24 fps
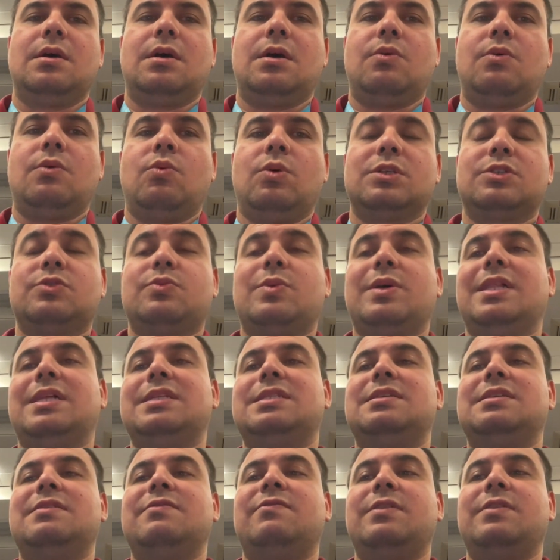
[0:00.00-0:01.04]
was
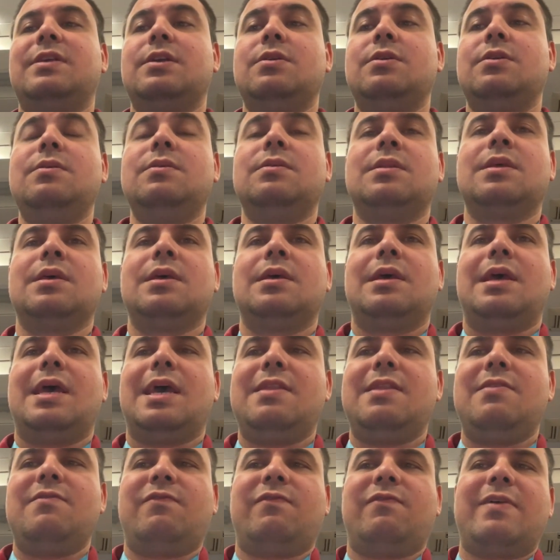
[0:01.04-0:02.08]
relatively good.
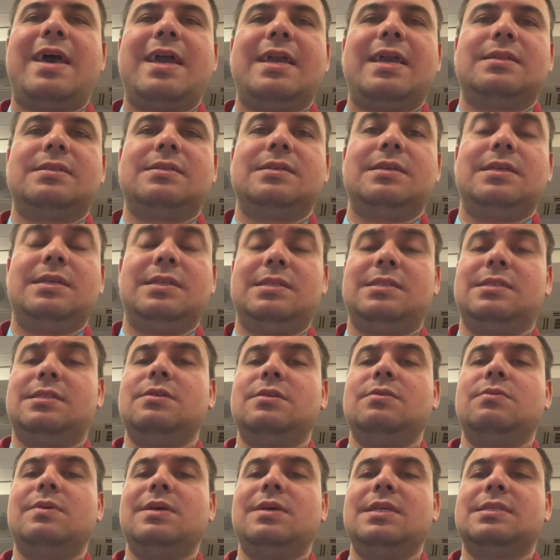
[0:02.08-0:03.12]
And in fact, it
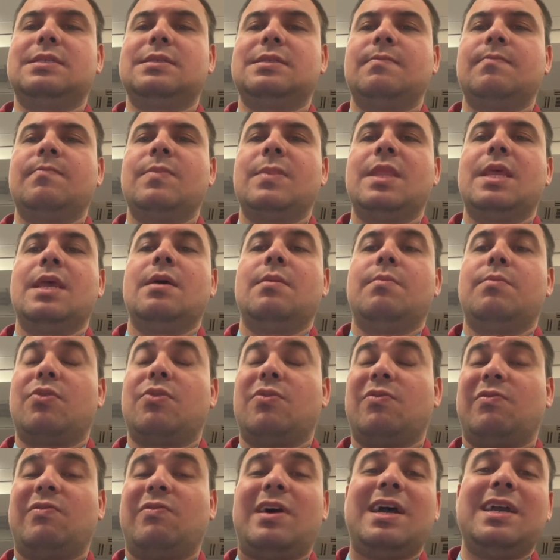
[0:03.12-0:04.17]
still is,
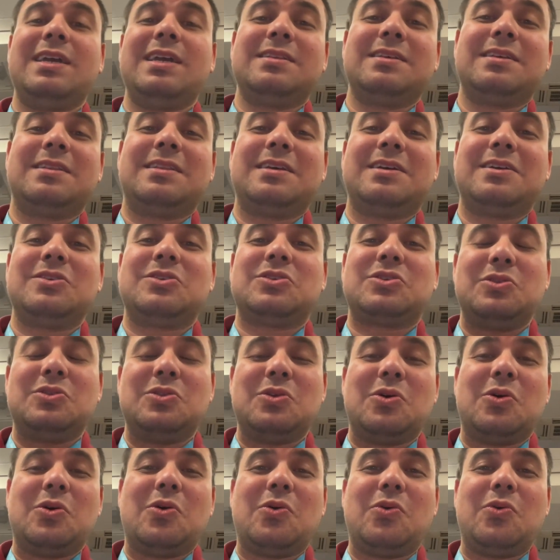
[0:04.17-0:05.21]
provided there's
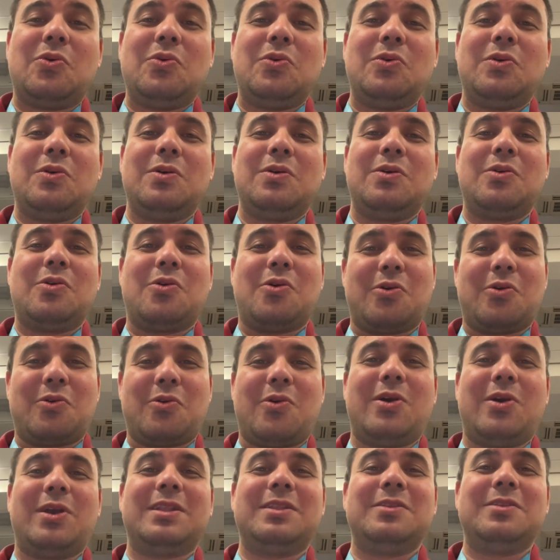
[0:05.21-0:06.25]
no
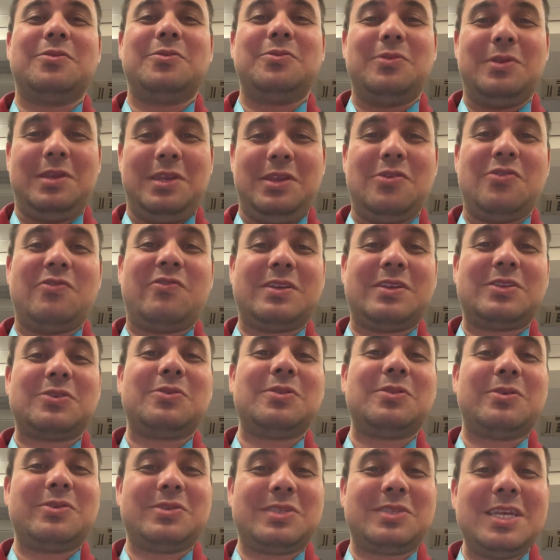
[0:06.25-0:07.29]
choroidal
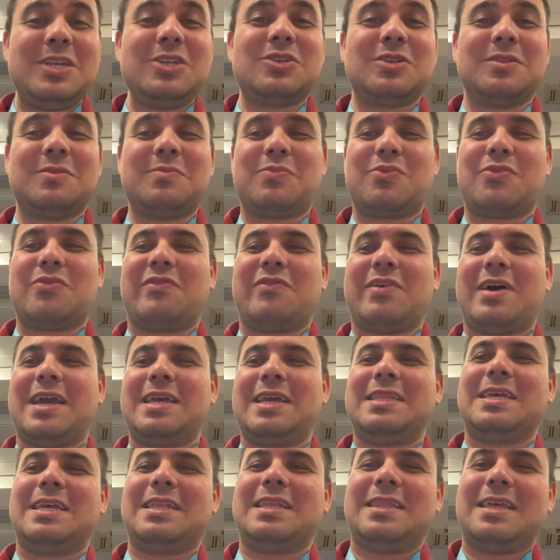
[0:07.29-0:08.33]
neovascularization,
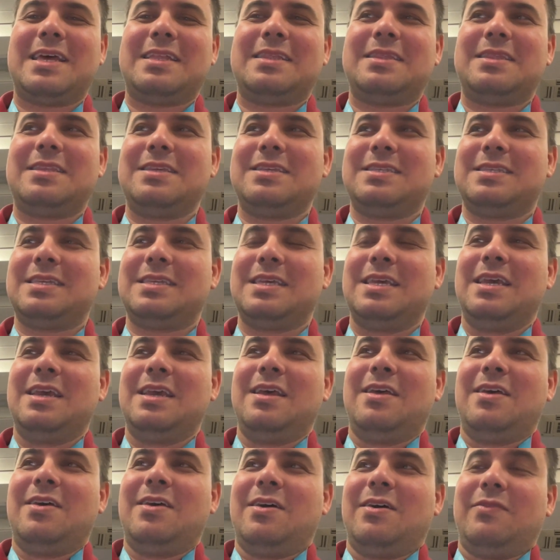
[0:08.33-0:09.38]
provided that these
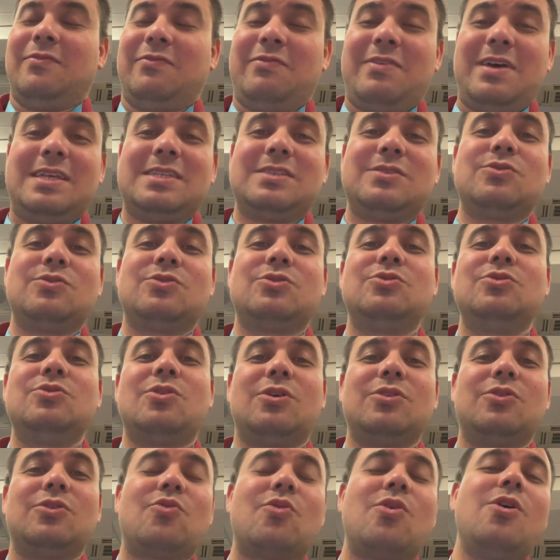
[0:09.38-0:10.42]
vessels do
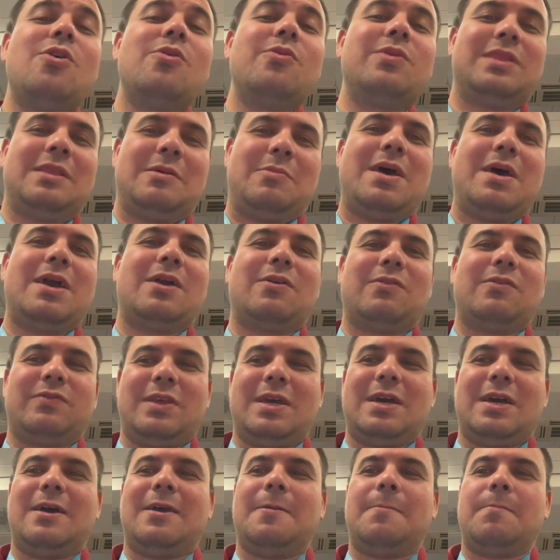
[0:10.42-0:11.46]
not grow in the back of
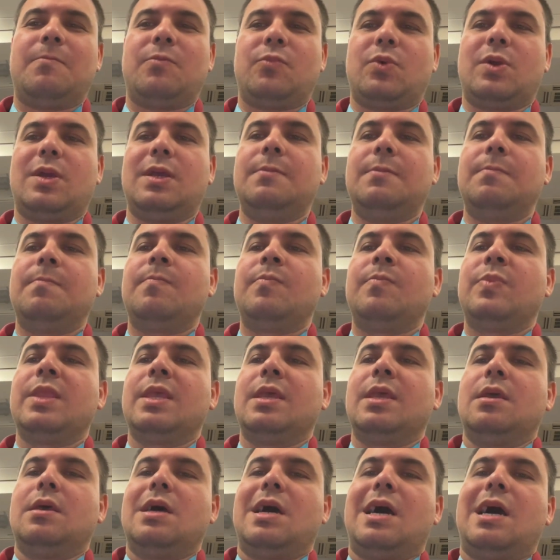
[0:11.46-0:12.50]
the eye, right?
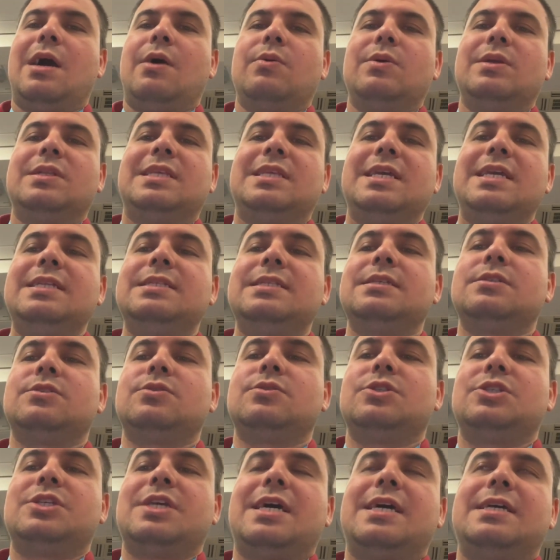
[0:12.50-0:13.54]
Our data
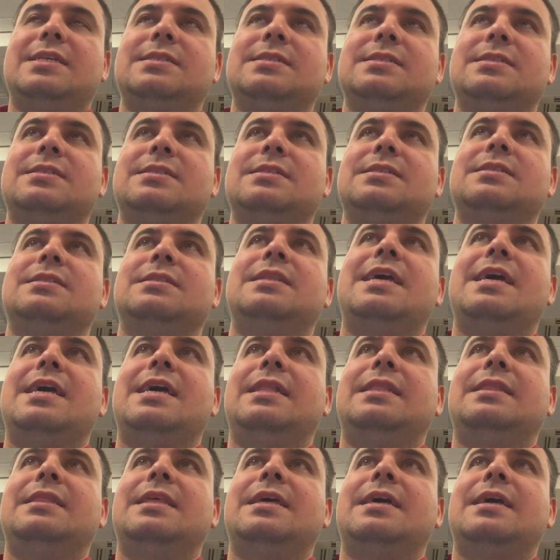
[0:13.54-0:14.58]
suggests
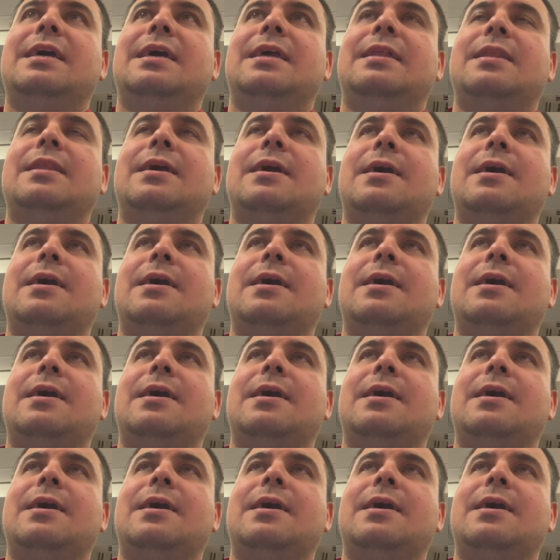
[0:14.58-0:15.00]
then that